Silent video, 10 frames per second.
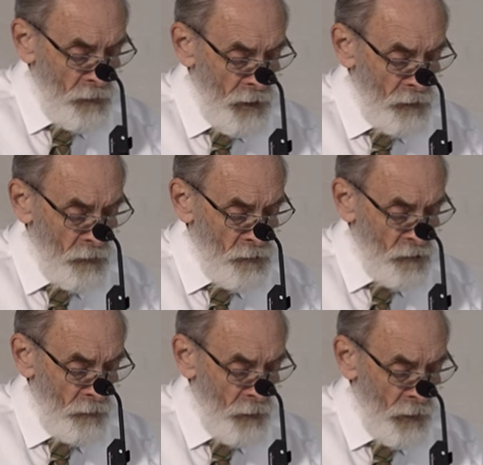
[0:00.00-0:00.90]
they
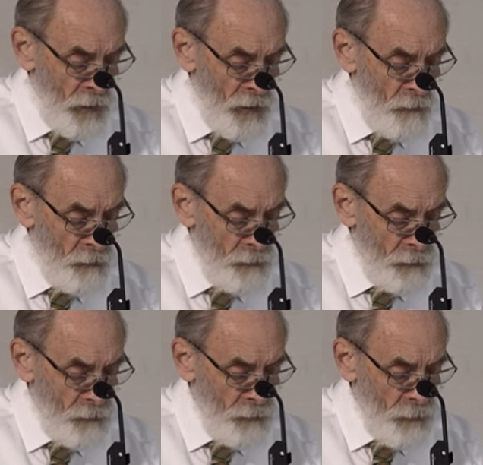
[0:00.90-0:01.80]
crucified him
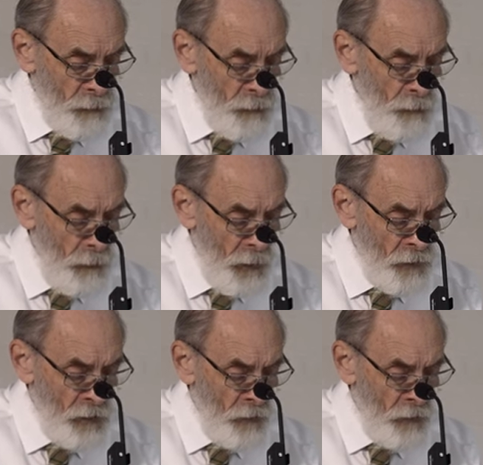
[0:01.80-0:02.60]
and